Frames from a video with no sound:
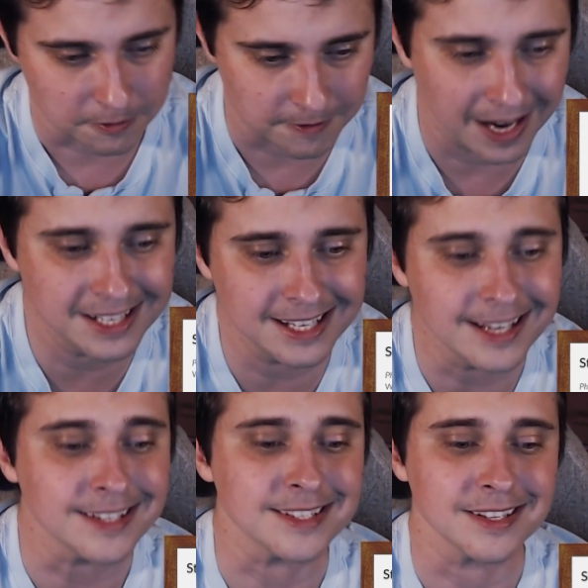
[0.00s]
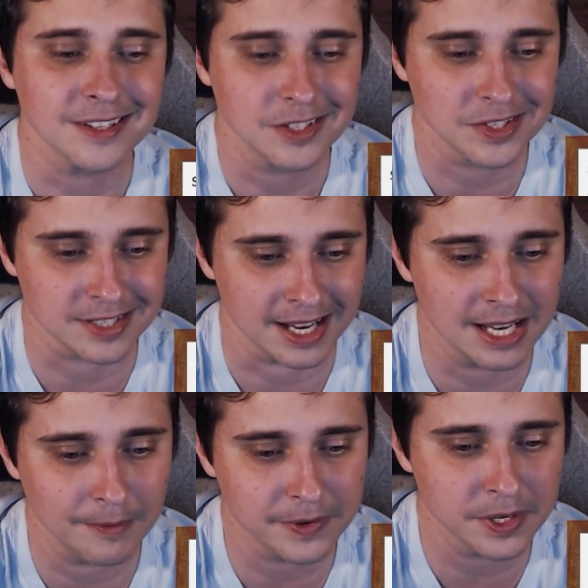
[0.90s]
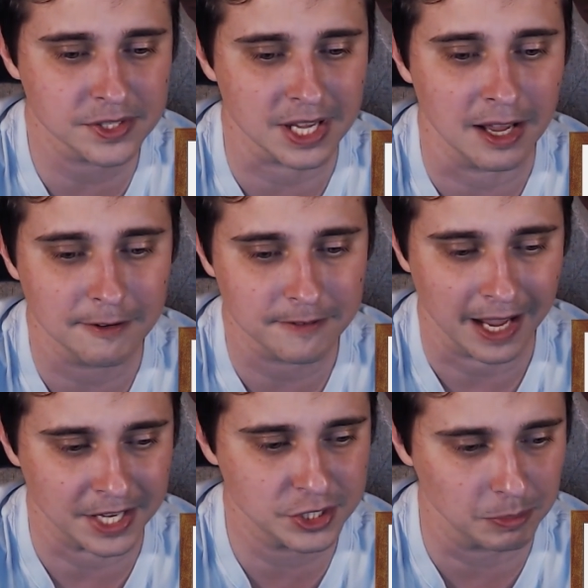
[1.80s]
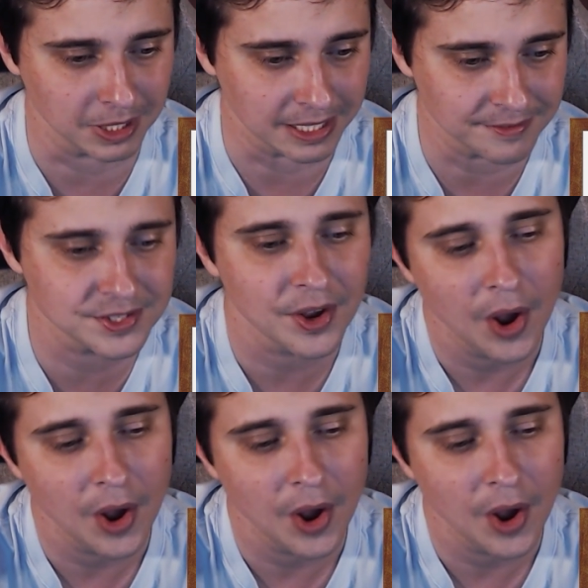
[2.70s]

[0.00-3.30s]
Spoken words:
Find it easy to stand up for yourself and your beliefs.